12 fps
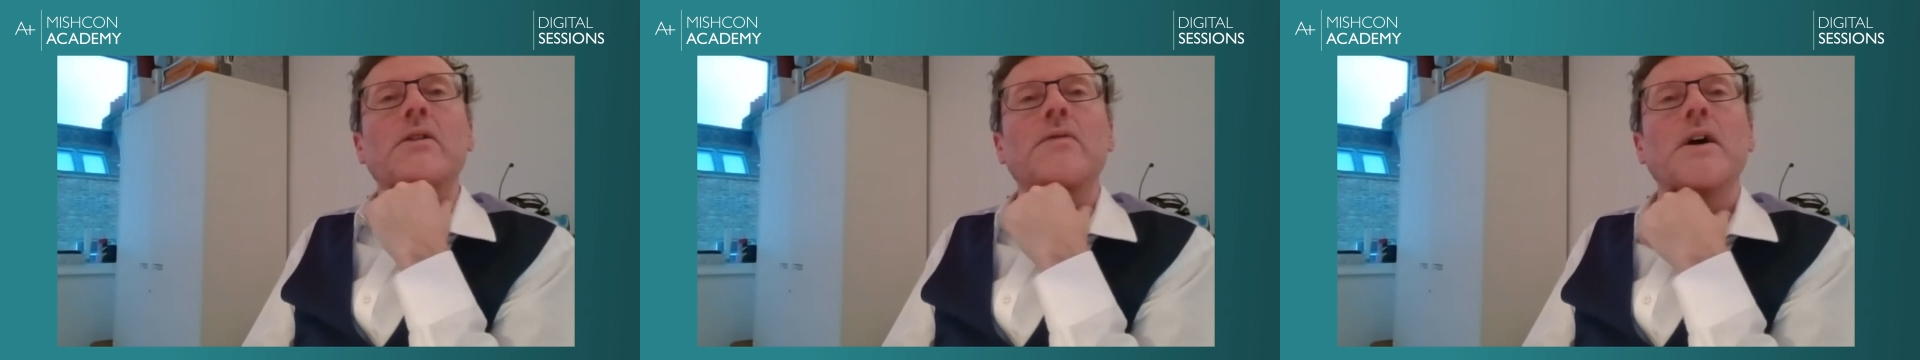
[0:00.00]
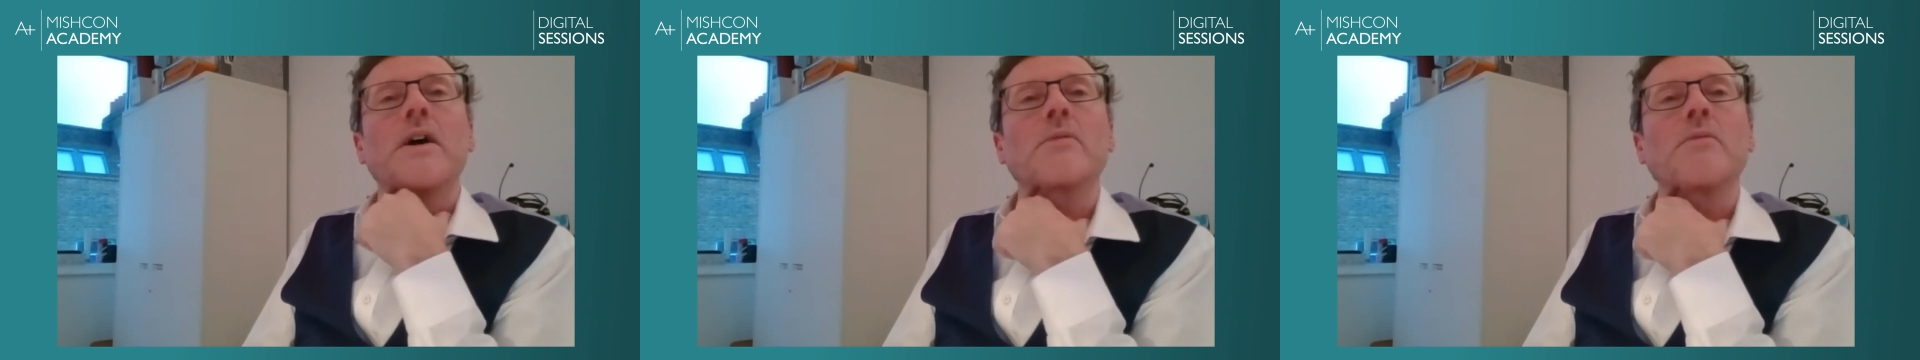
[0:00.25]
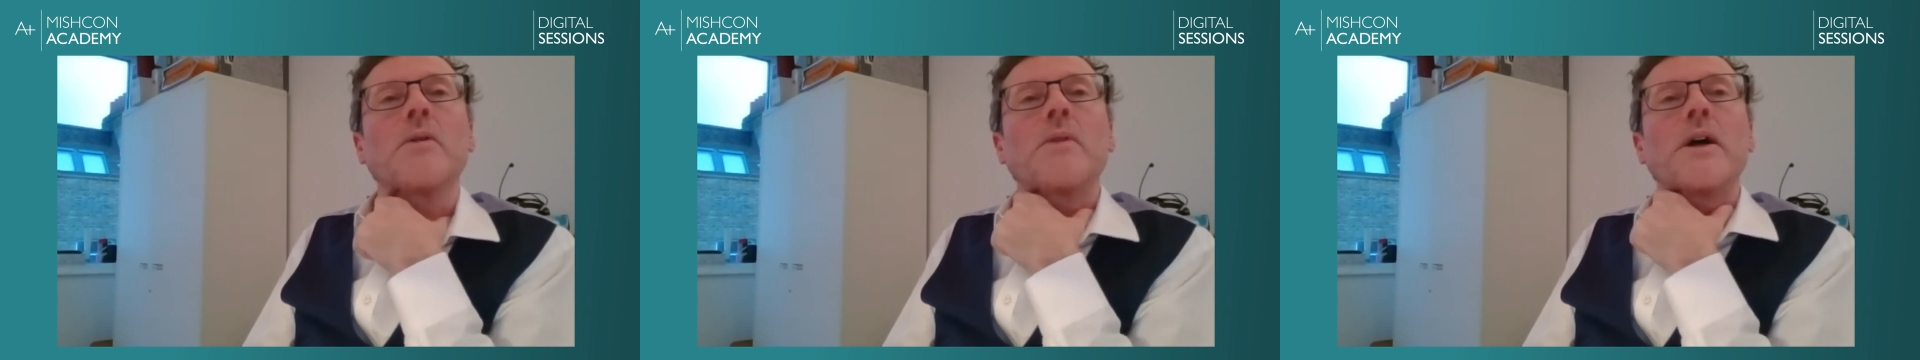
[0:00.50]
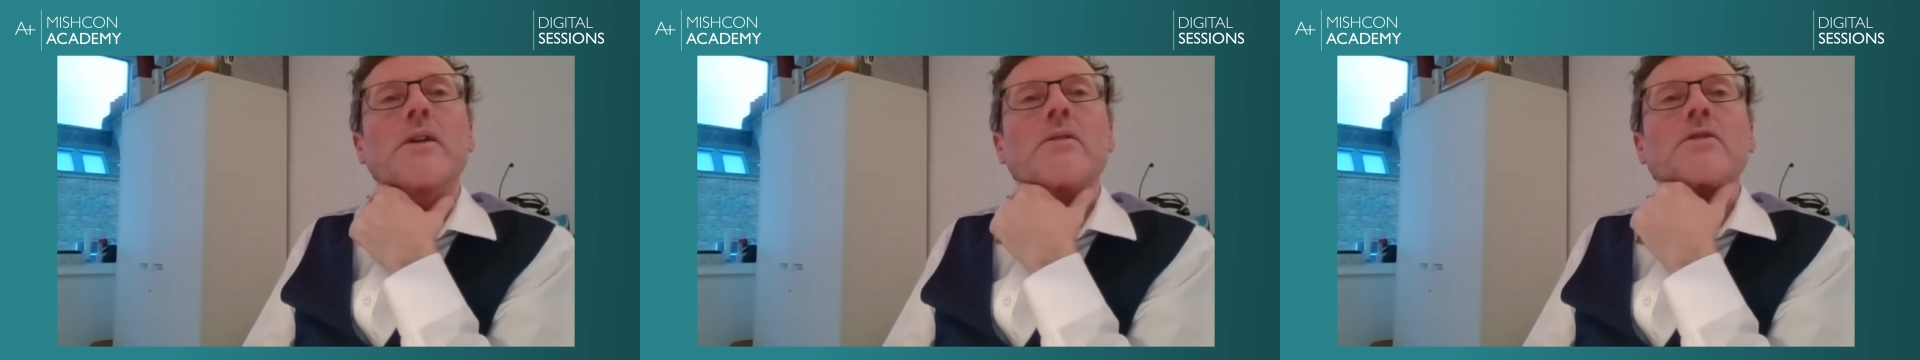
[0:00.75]
a flight to
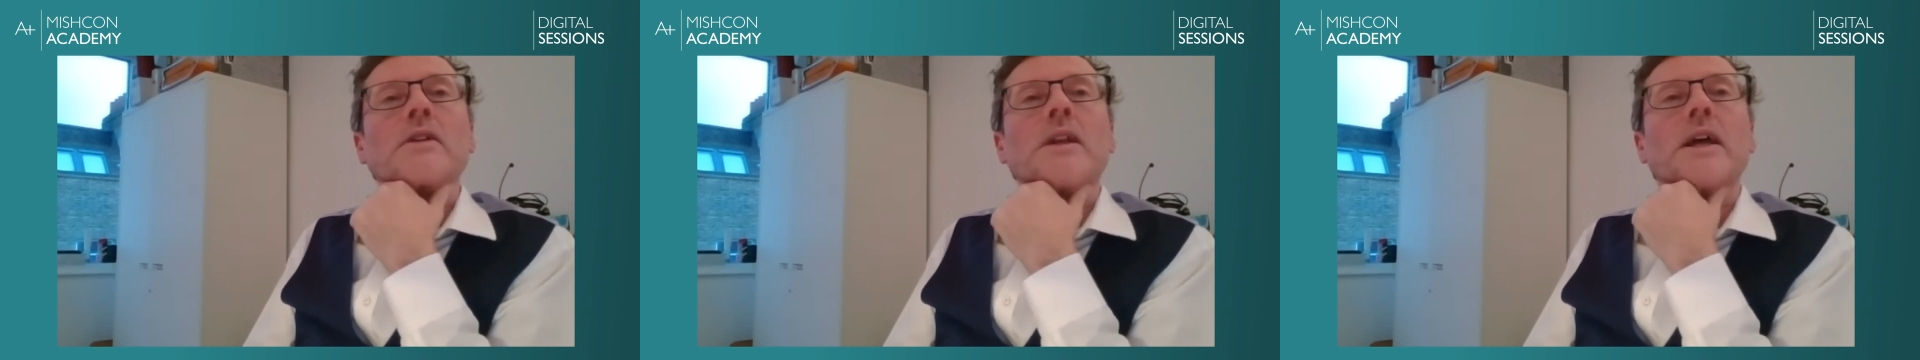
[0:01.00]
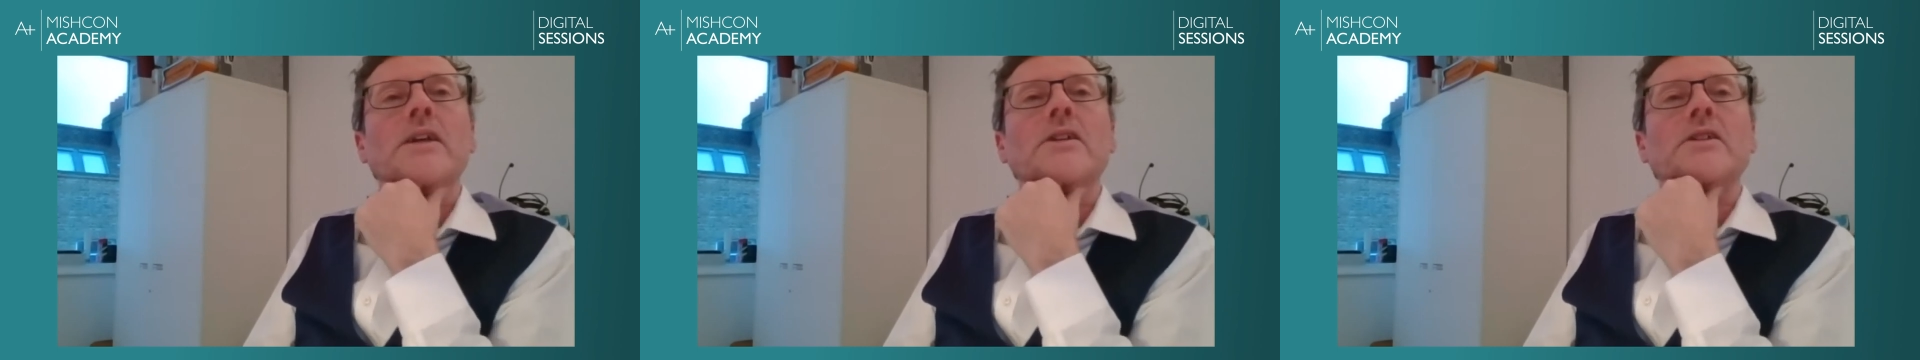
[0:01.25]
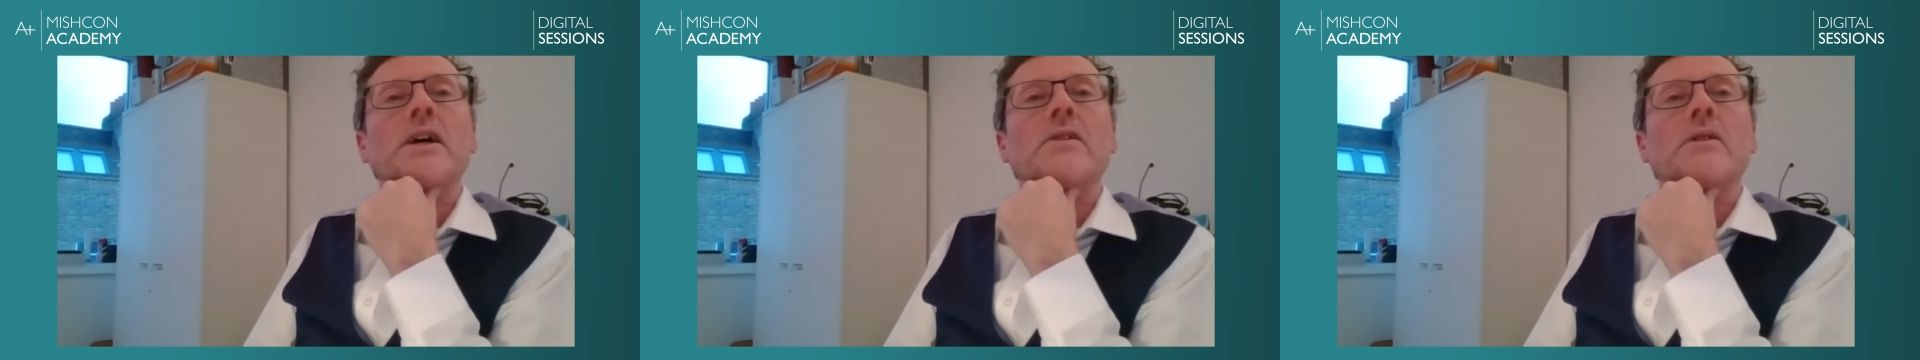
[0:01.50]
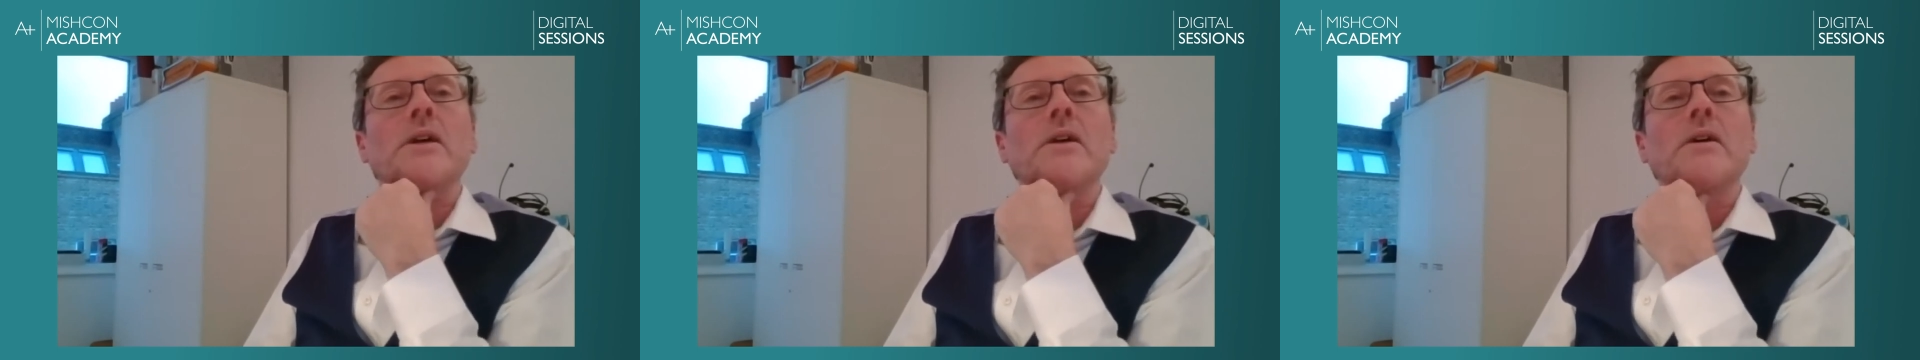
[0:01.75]
Barbados in late
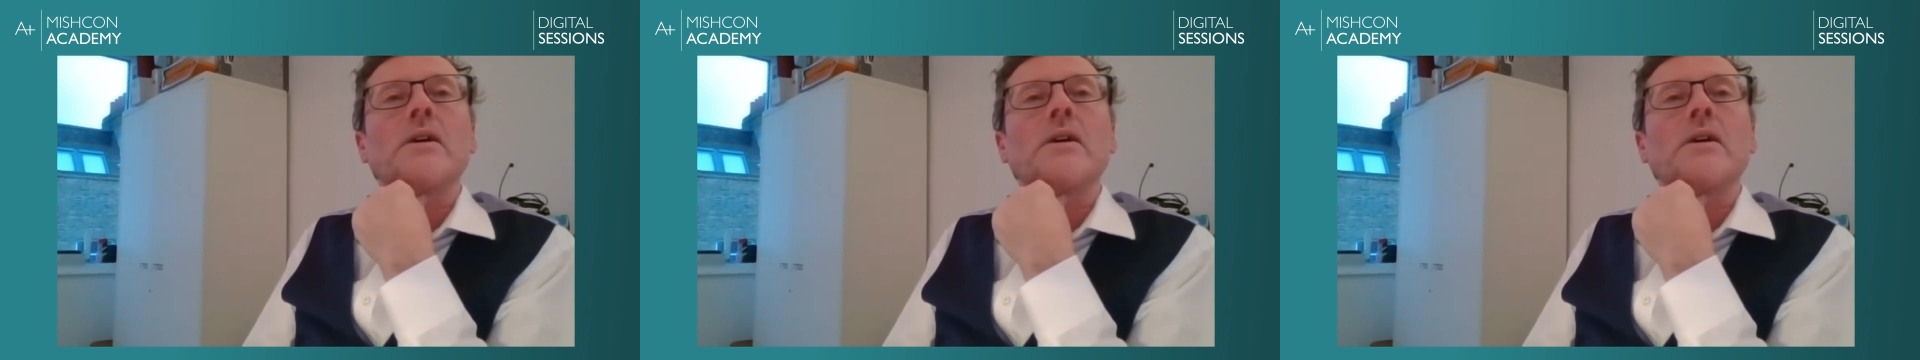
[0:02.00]
January,